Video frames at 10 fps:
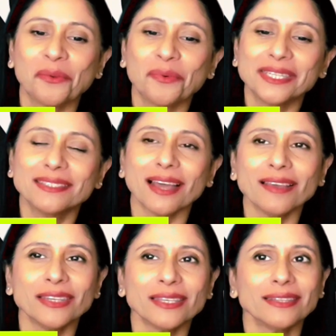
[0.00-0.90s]
We're
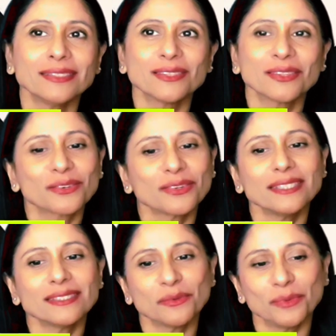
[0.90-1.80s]
diving into the
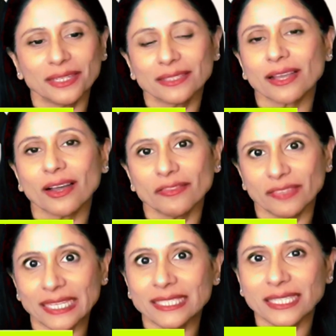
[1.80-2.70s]
crazy world of
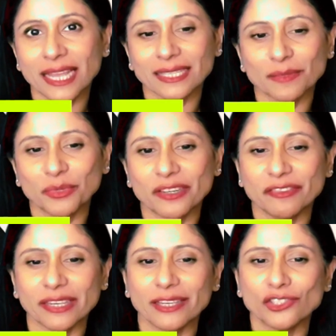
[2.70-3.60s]
internet
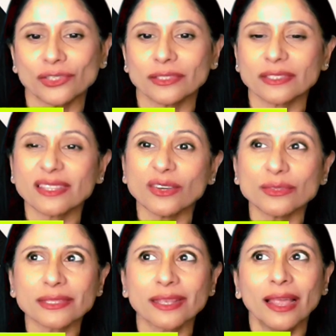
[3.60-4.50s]
abbreviations,
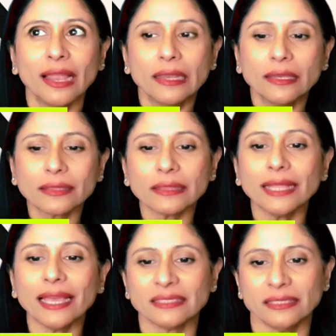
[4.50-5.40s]
those little
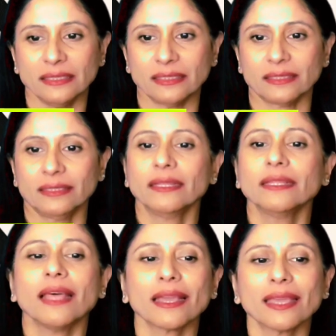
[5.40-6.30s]
letters
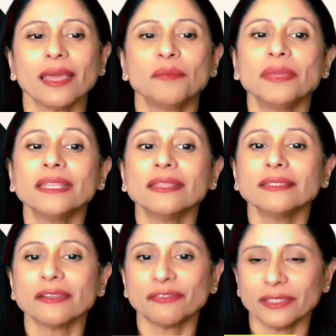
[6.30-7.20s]
that can mean the
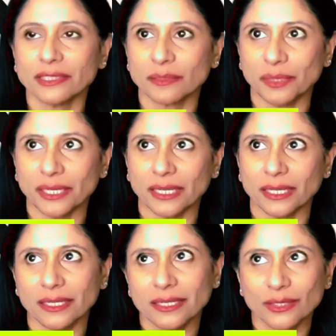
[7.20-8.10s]
difference
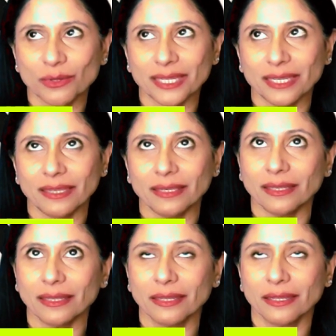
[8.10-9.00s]
between